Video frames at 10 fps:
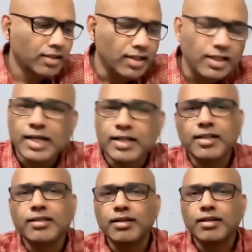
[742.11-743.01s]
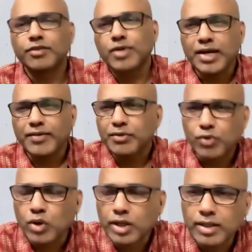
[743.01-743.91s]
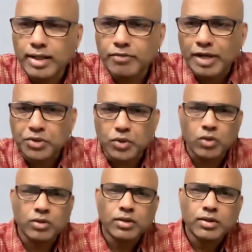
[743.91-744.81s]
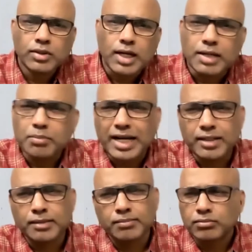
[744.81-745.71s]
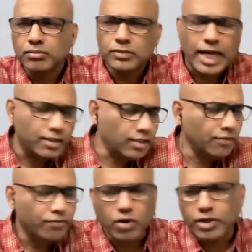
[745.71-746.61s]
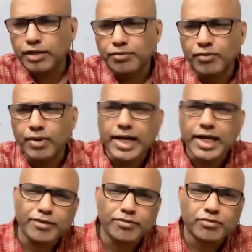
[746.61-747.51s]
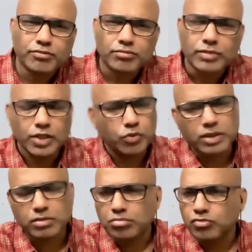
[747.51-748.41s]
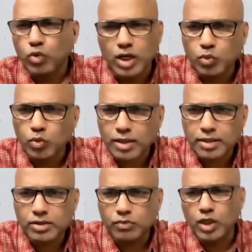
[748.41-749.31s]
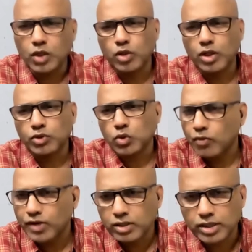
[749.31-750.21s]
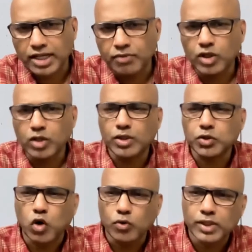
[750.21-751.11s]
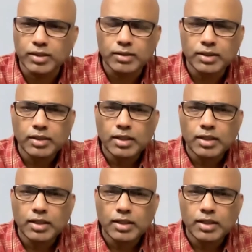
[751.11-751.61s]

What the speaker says: In 1935 and 40, and it went on. And by 1945, it was World War was over, Second World War was over.